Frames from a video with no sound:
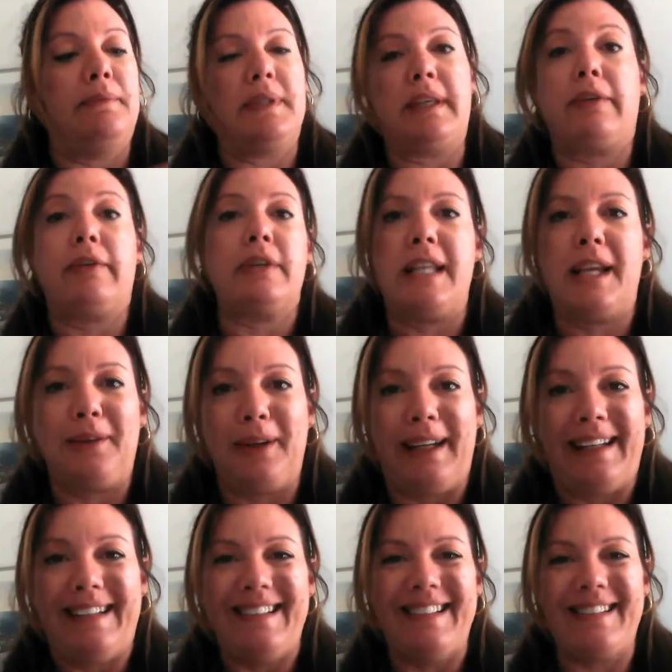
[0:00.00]

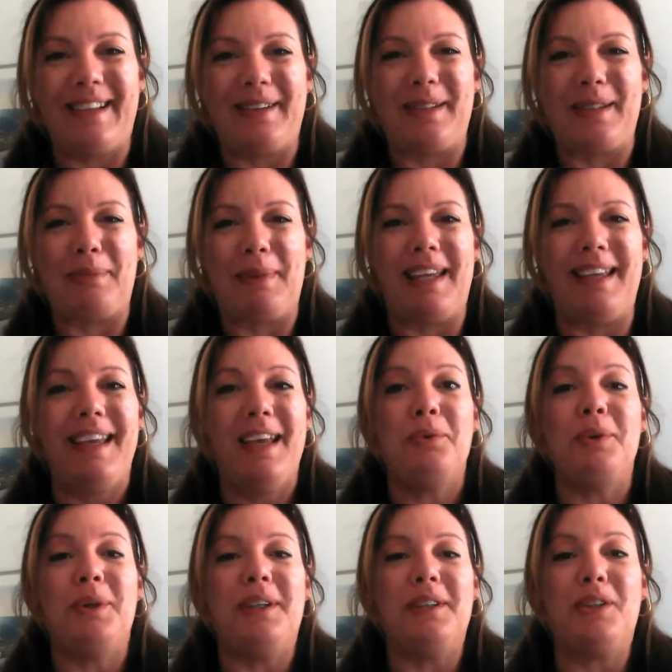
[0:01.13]
secretary, so to speak,
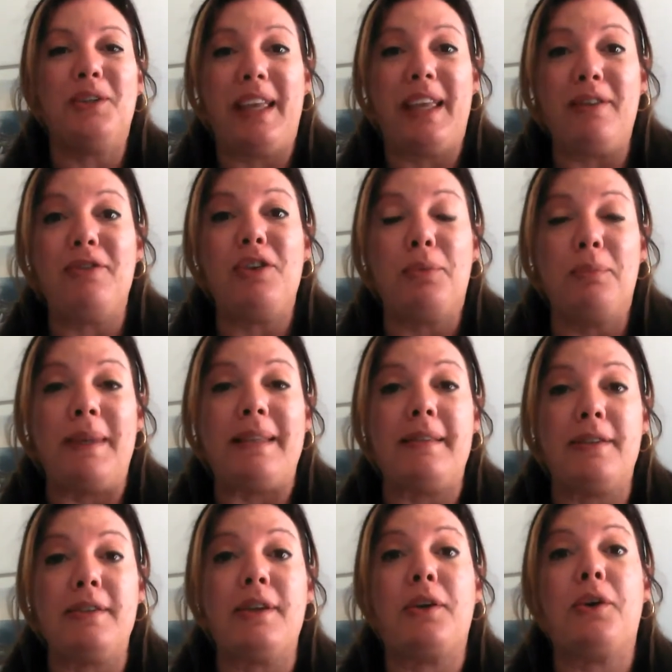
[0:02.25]
will give your
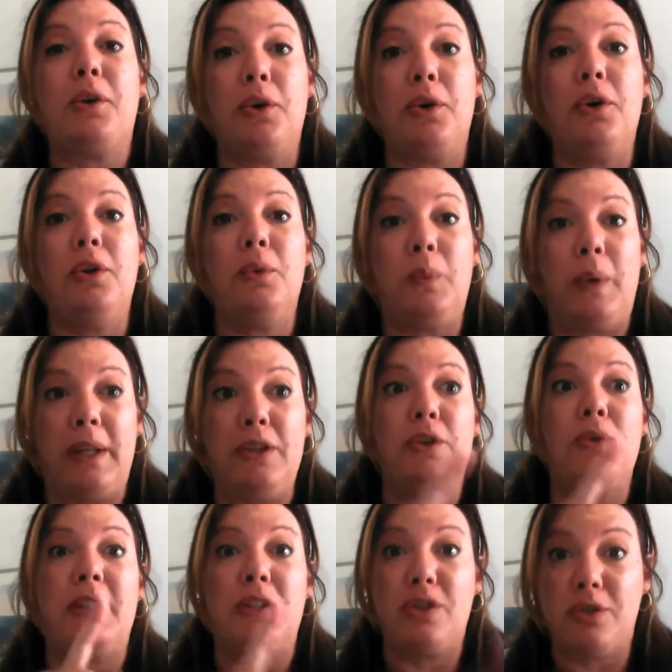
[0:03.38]
business a call when
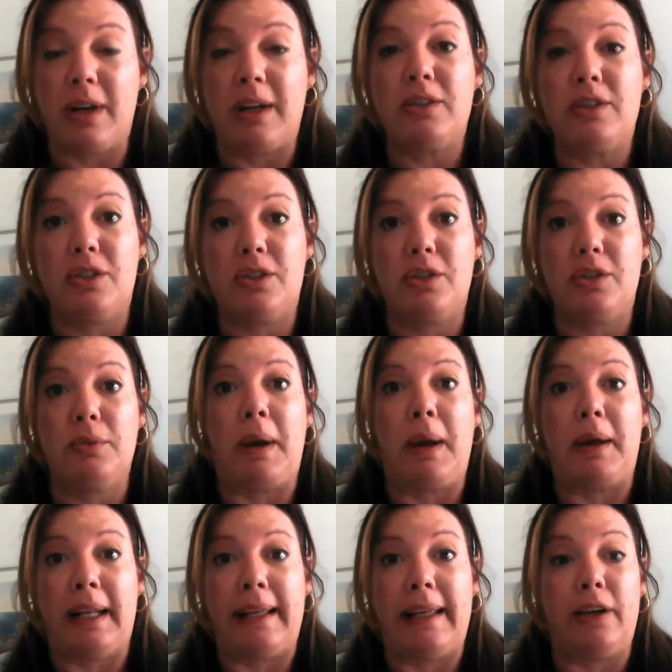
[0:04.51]
you instruct it to by
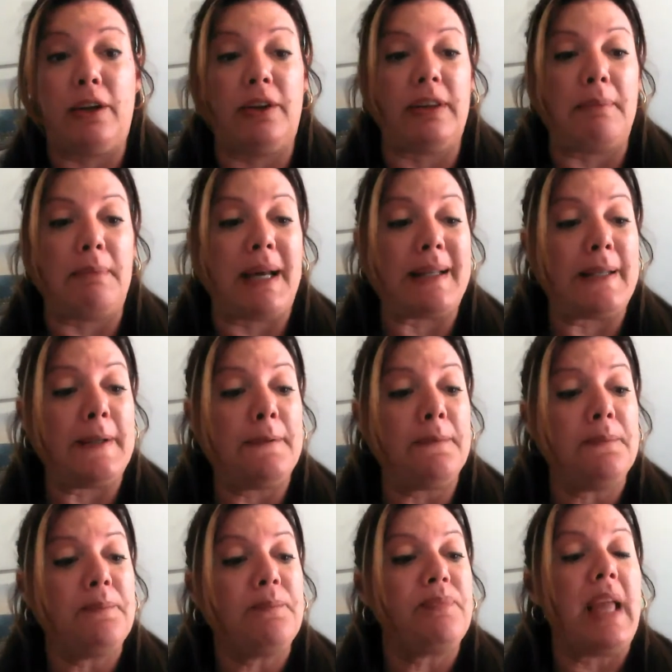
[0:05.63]
clicking on the button,
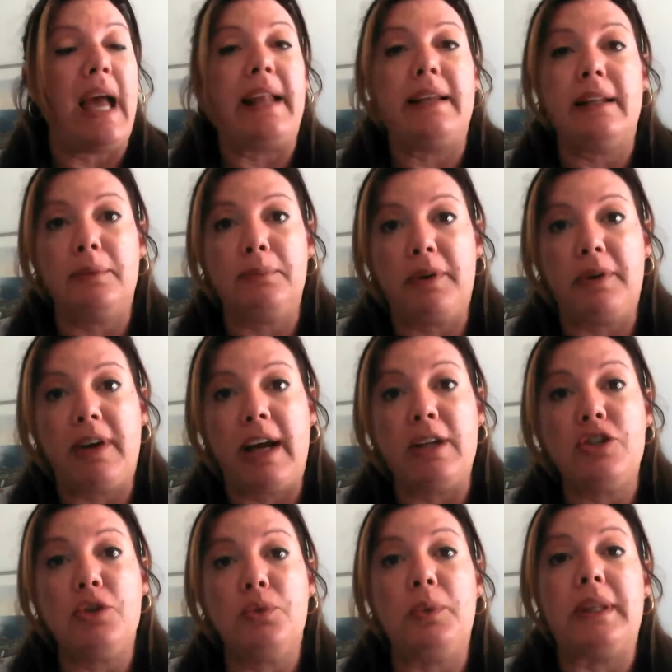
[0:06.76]
and it'll
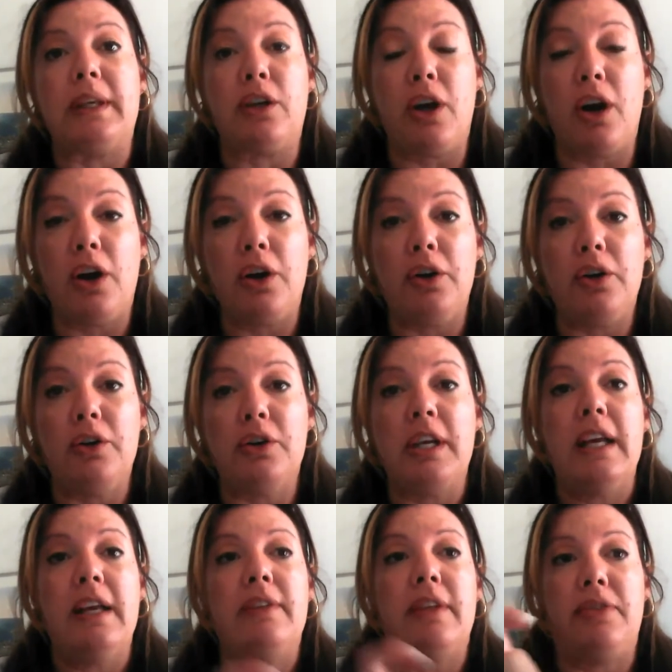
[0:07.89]
provide you with a code
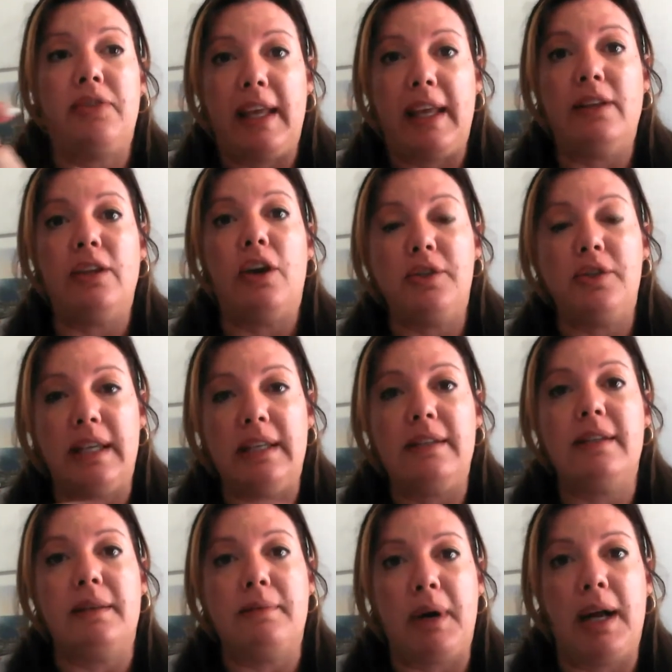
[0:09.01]
that then goes
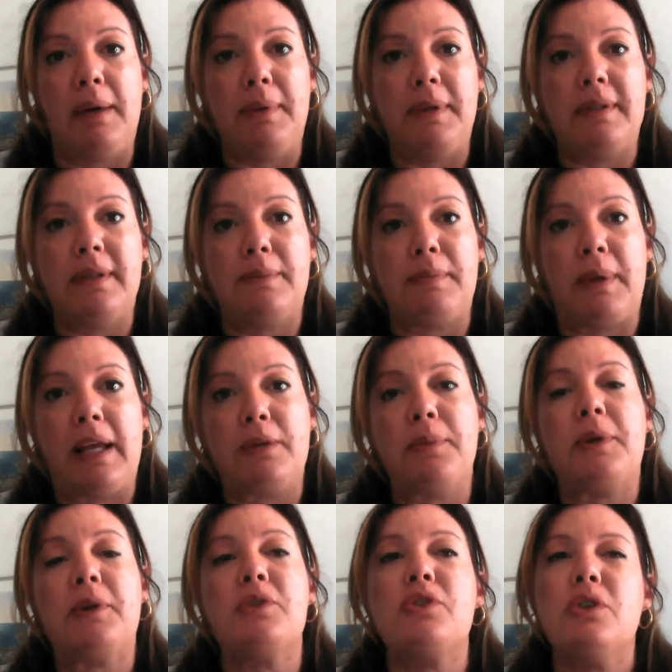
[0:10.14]
into the My Business page,
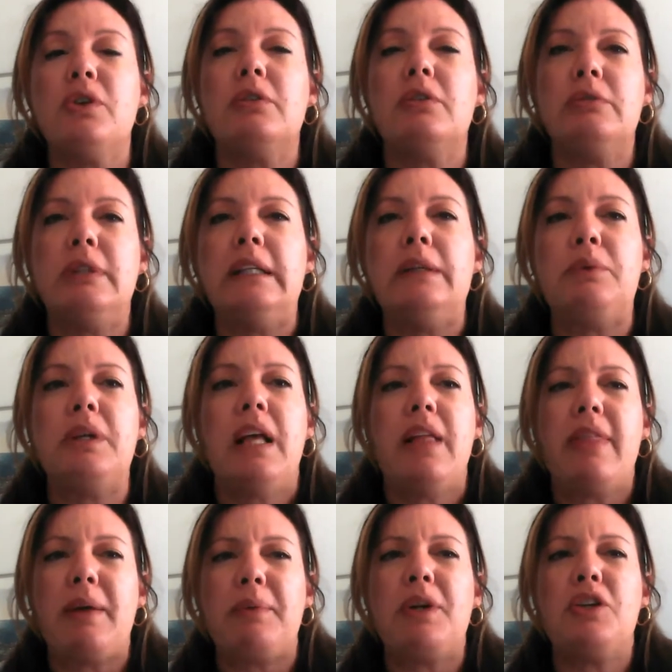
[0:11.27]
because Google really want
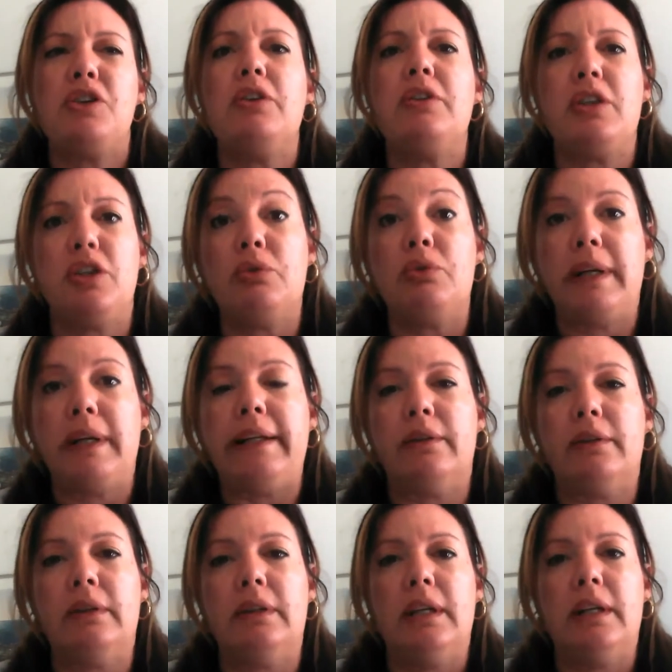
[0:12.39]
to know that you're
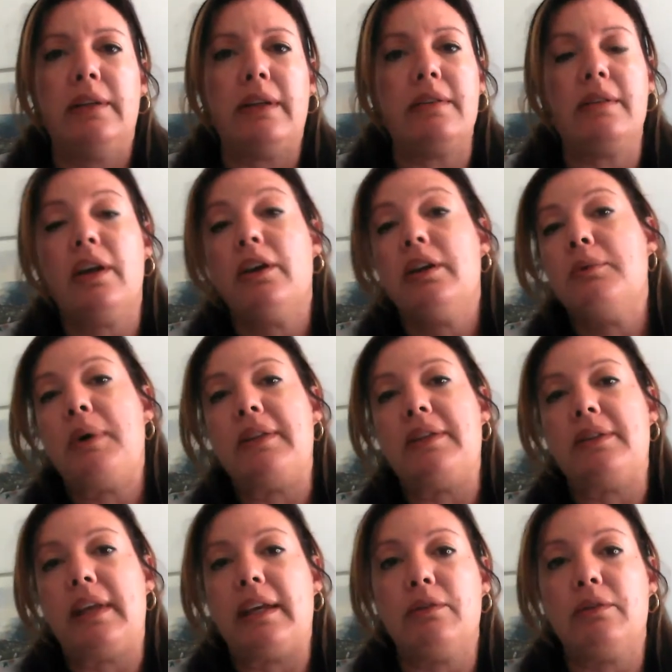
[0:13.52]
real. That's the only way
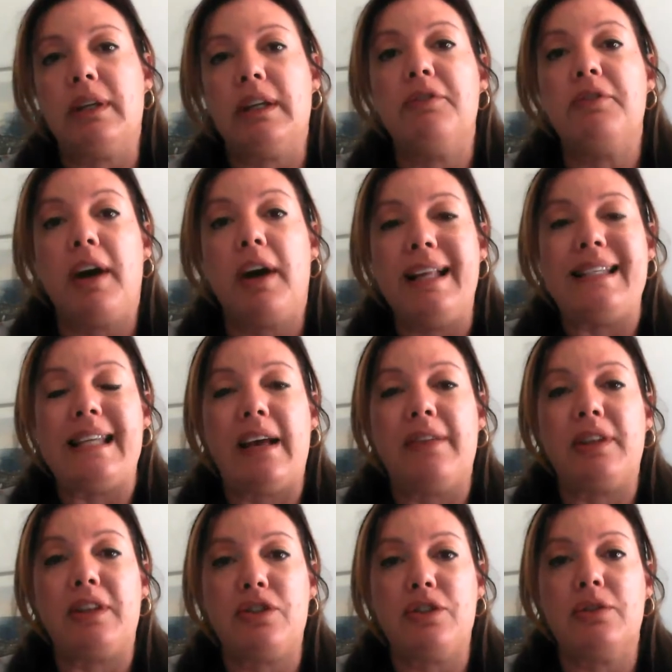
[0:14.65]
that they can really find
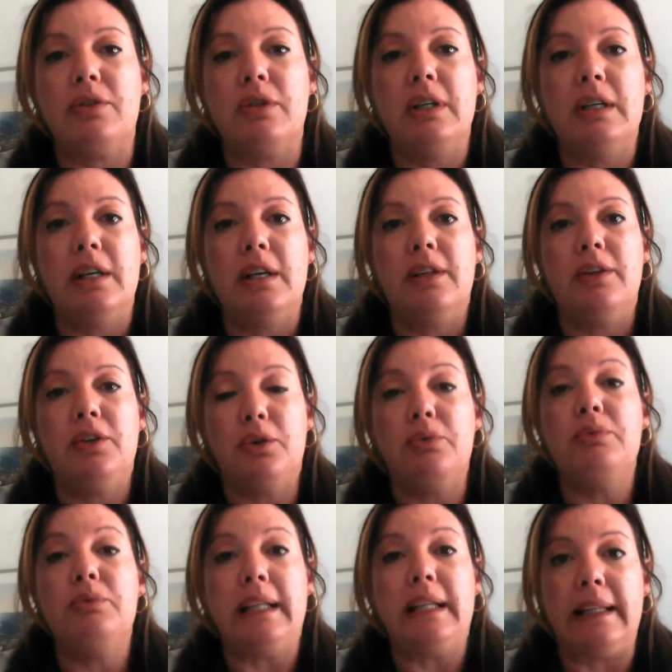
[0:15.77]
out that you're
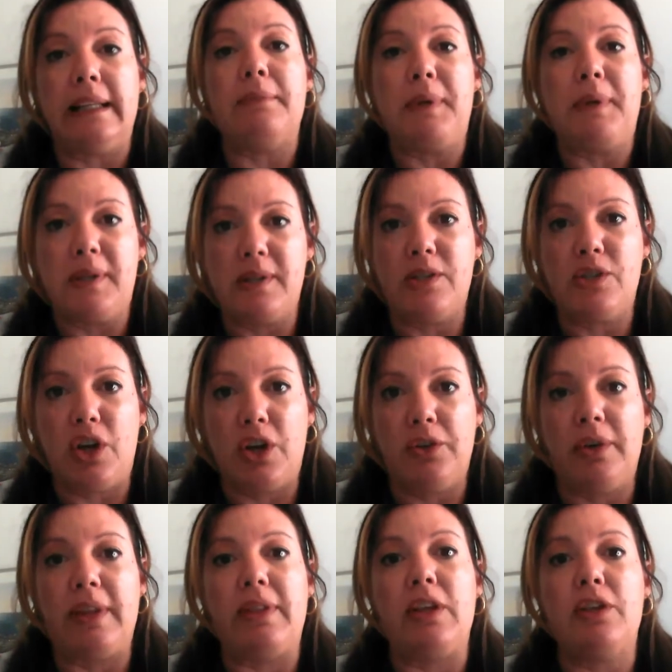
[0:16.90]
really the business
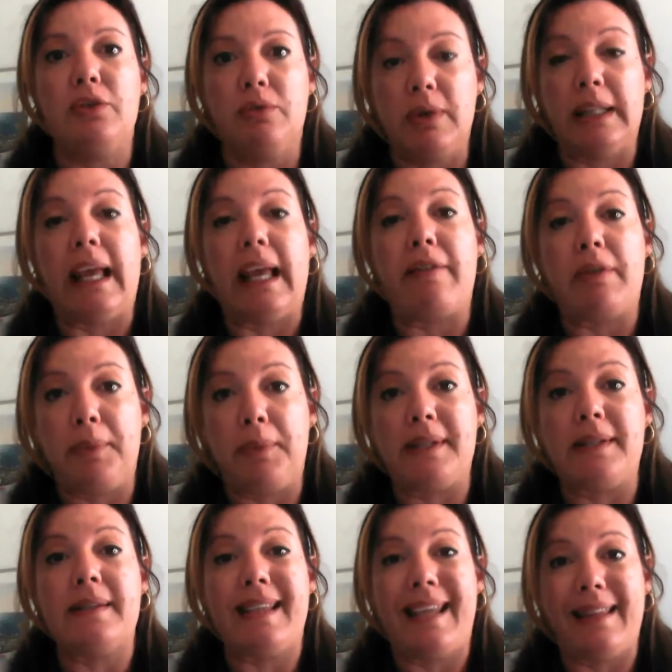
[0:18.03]
owner and that you really have a
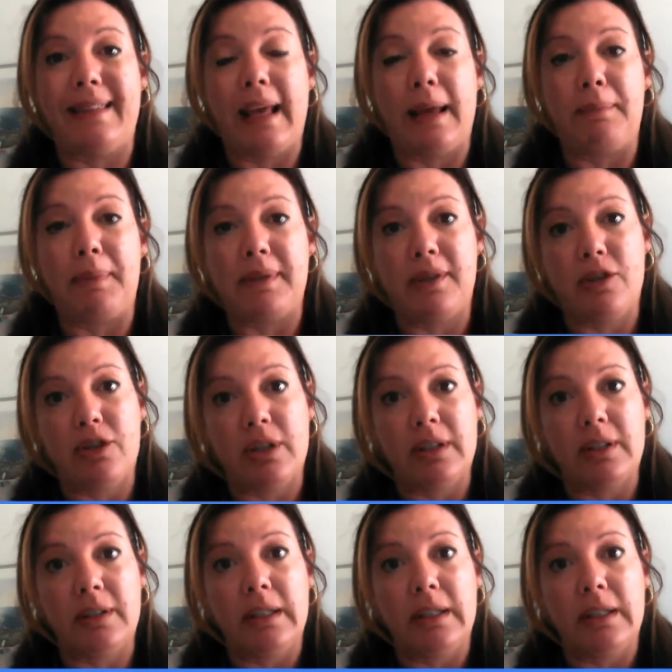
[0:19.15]
business in that position.